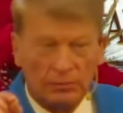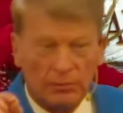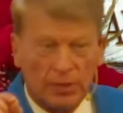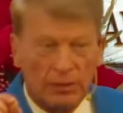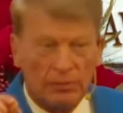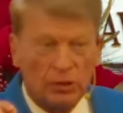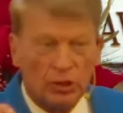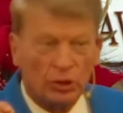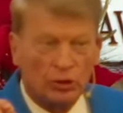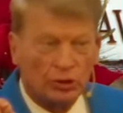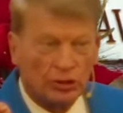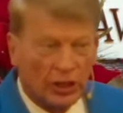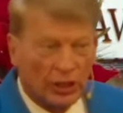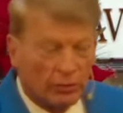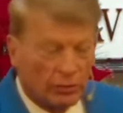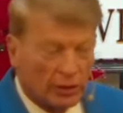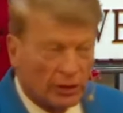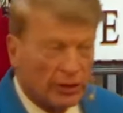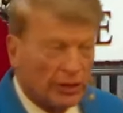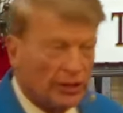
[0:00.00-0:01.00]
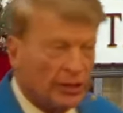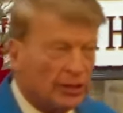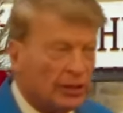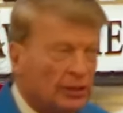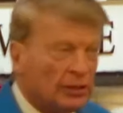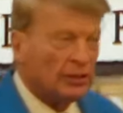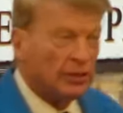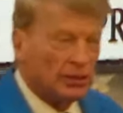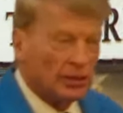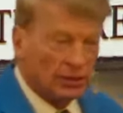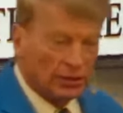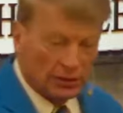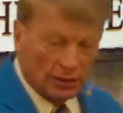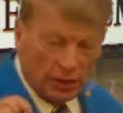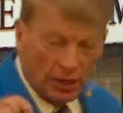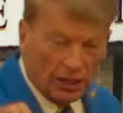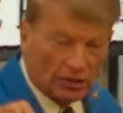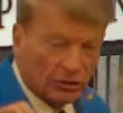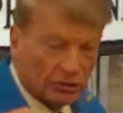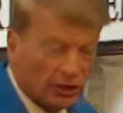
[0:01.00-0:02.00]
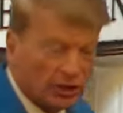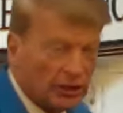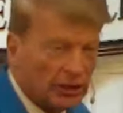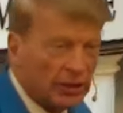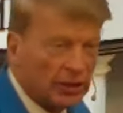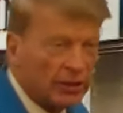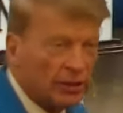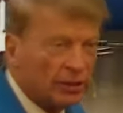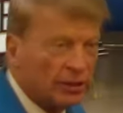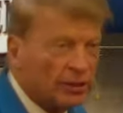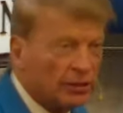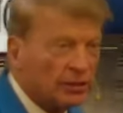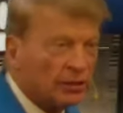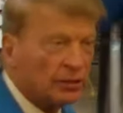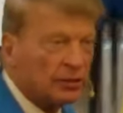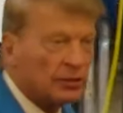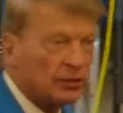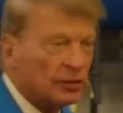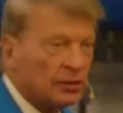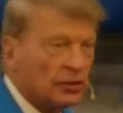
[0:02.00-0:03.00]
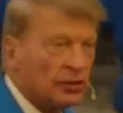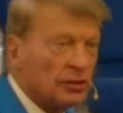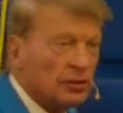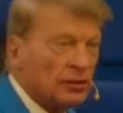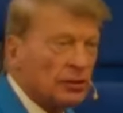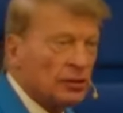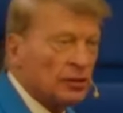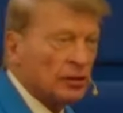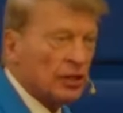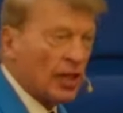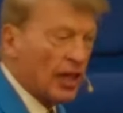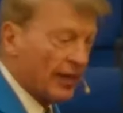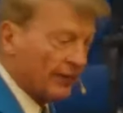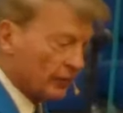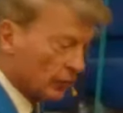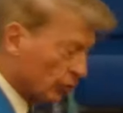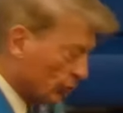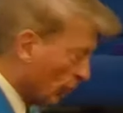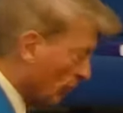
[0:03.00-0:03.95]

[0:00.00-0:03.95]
Maybe you're secretly lusting after